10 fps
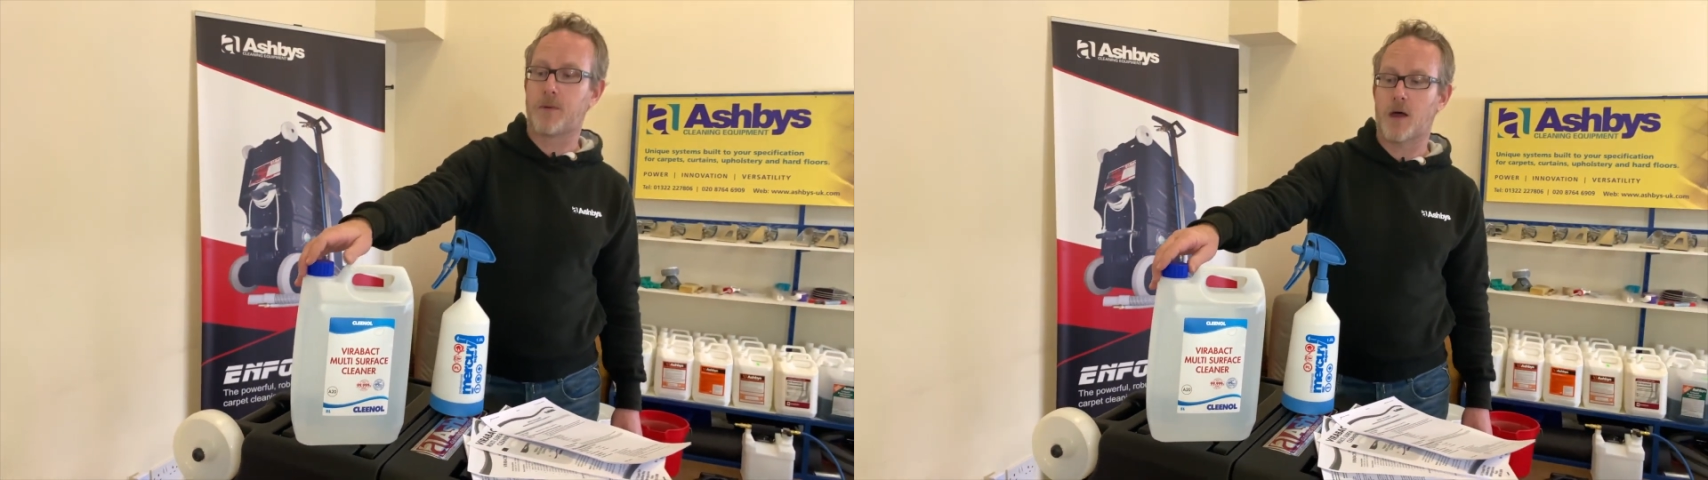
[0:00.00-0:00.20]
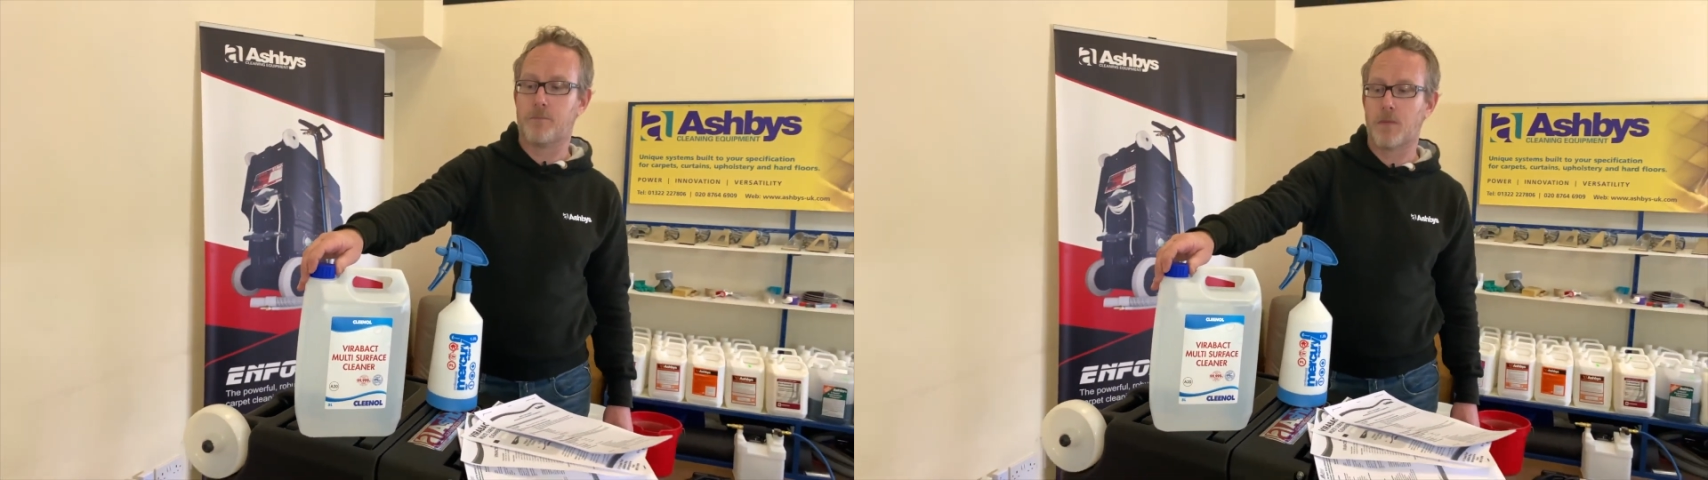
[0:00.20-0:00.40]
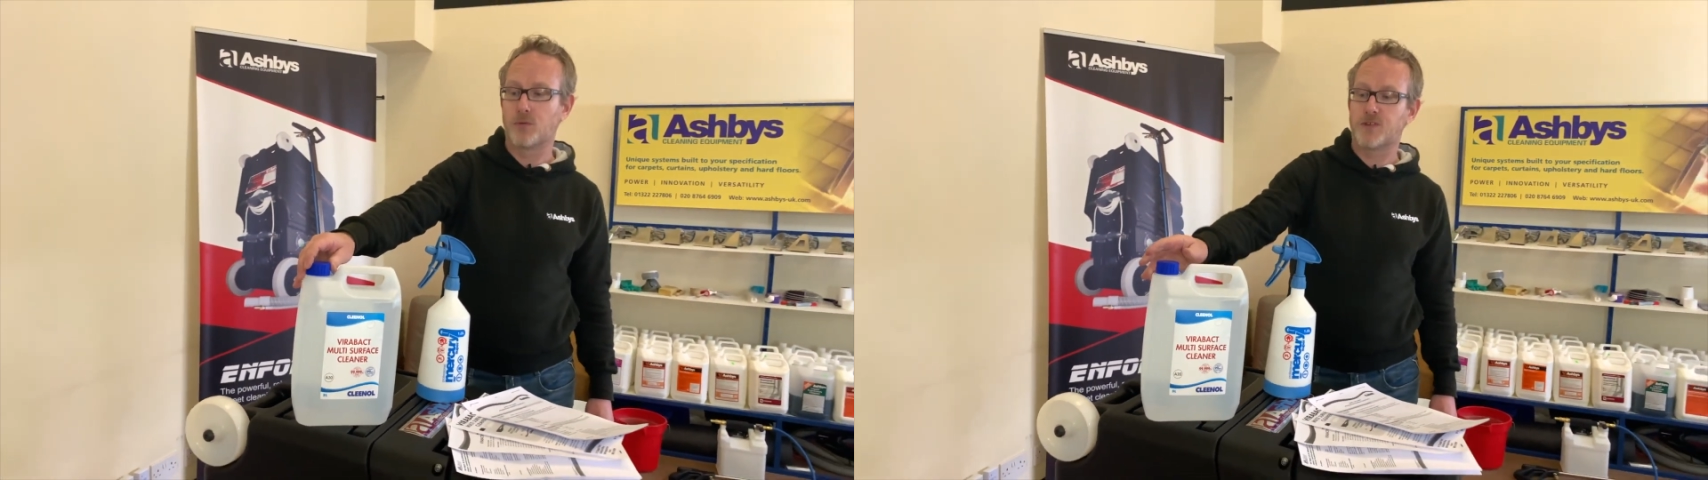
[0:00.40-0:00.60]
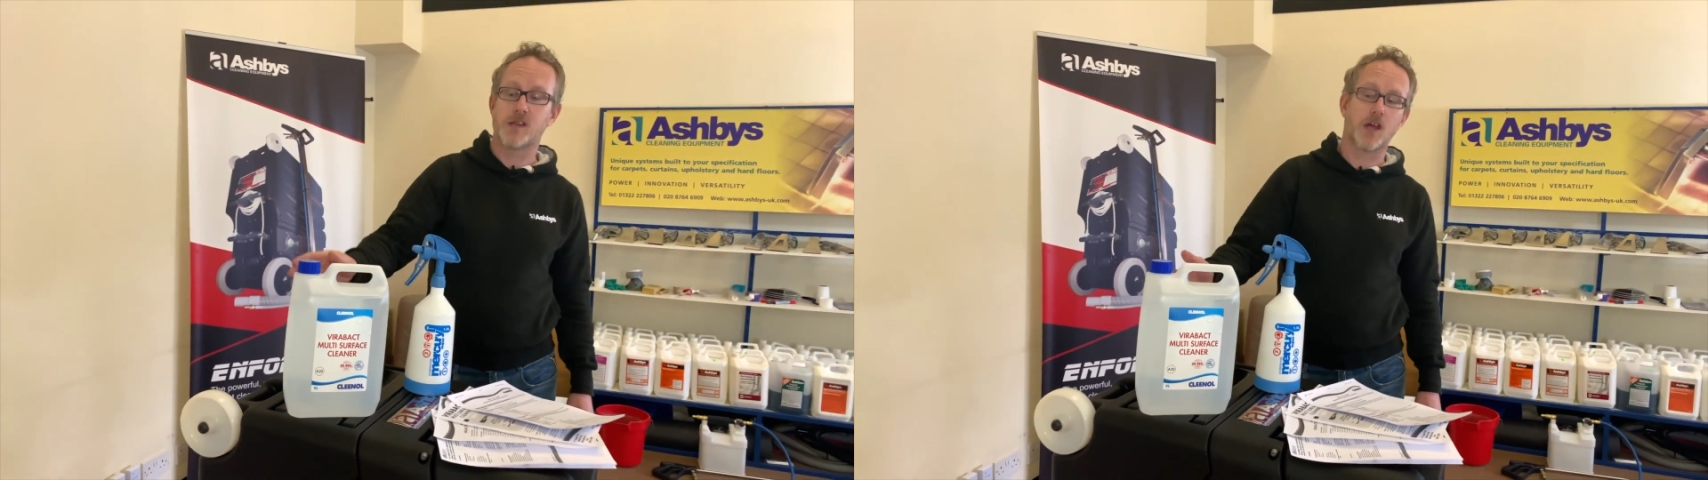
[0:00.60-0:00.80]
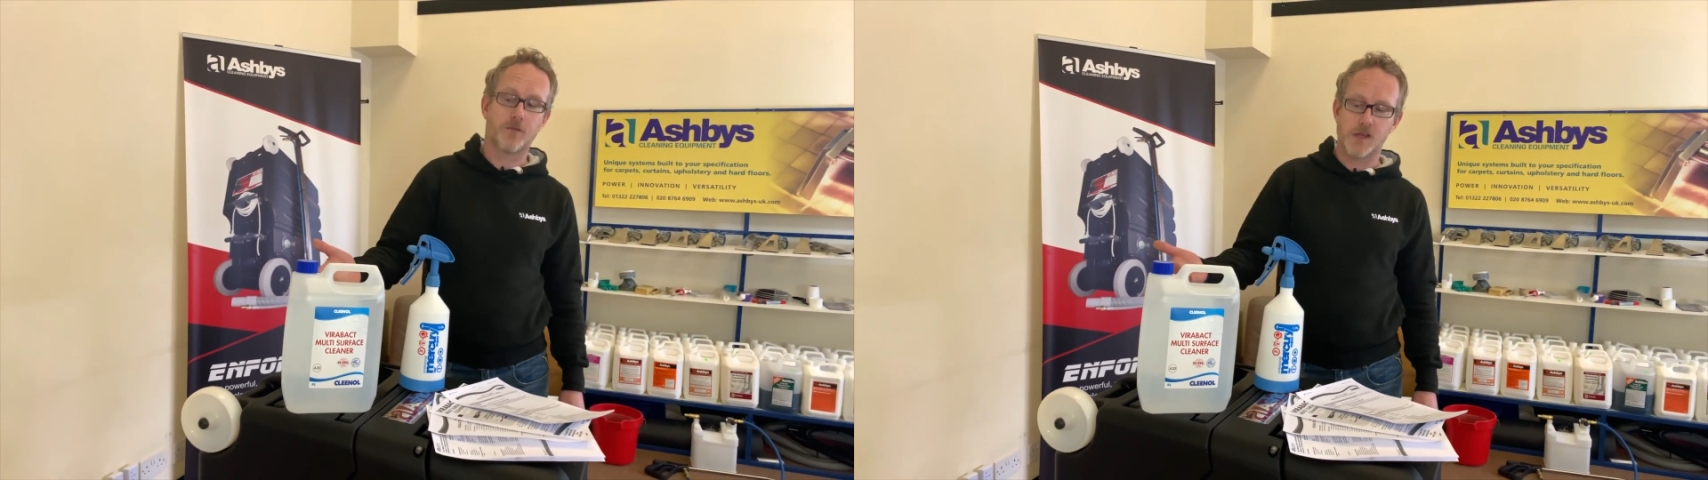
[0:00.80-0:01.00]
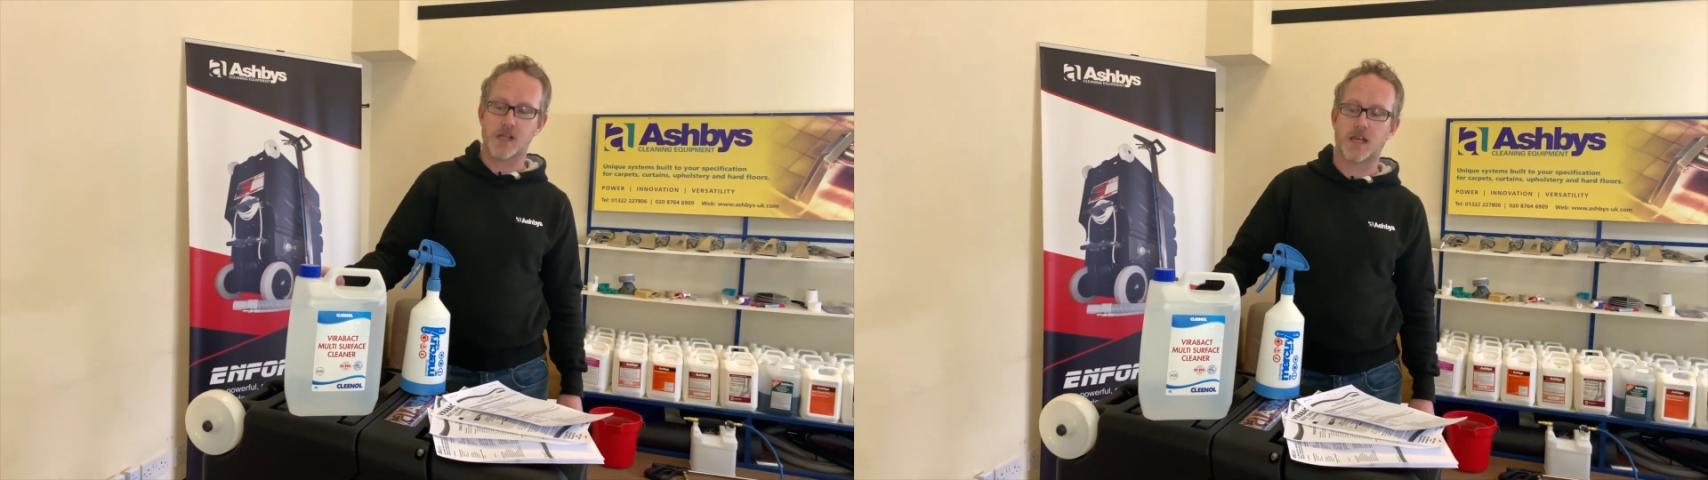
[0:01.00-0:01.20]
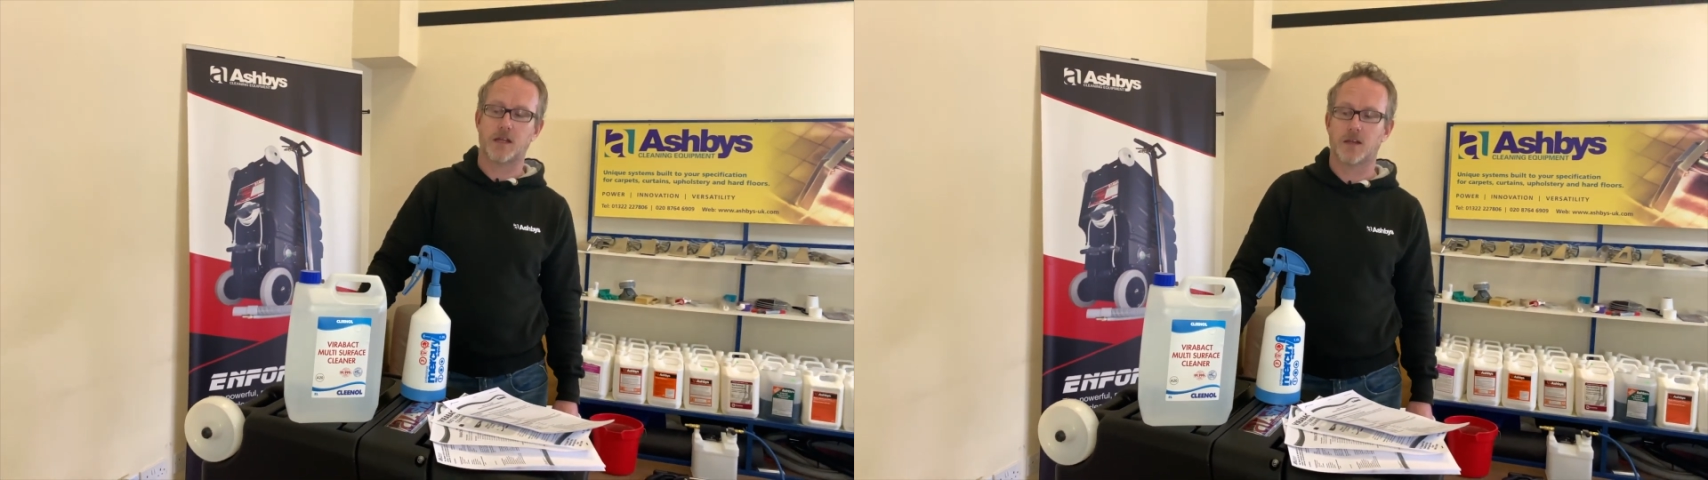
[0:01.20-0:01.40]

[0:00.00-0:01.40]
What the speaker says: multi-surface cleaner